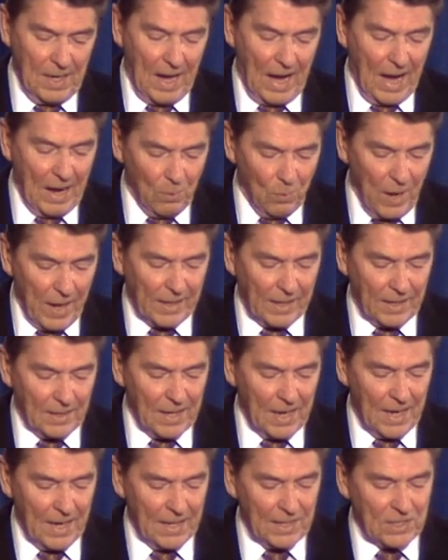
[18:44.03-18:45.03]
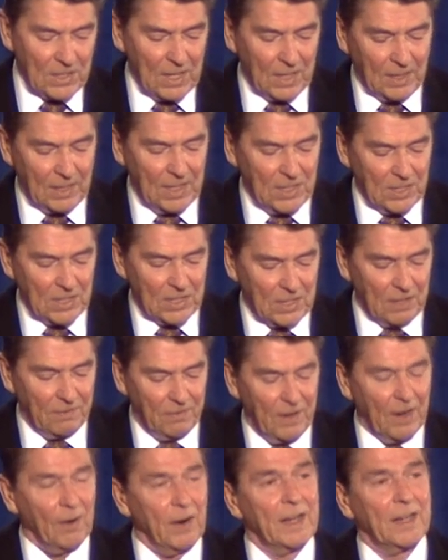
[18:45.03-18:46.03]
I recognize that this is a
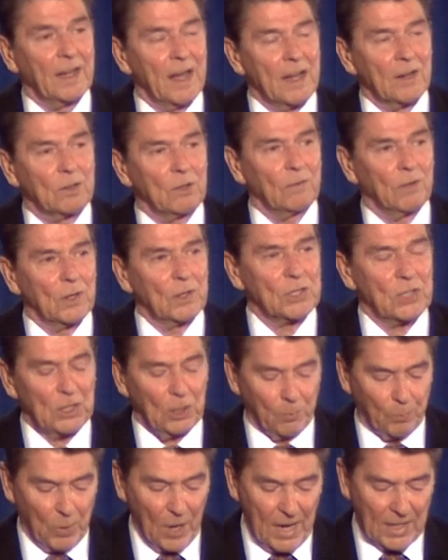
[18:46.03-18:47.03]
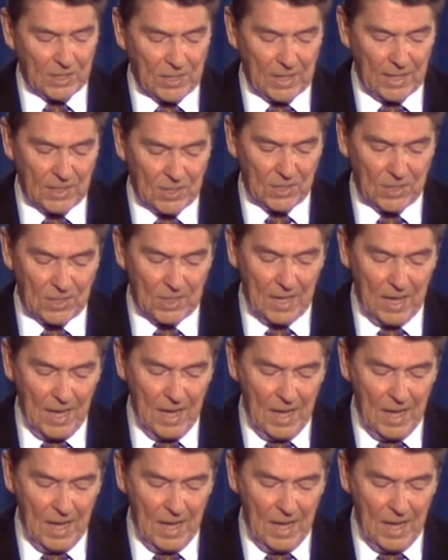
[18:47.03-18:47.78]
very controversial process,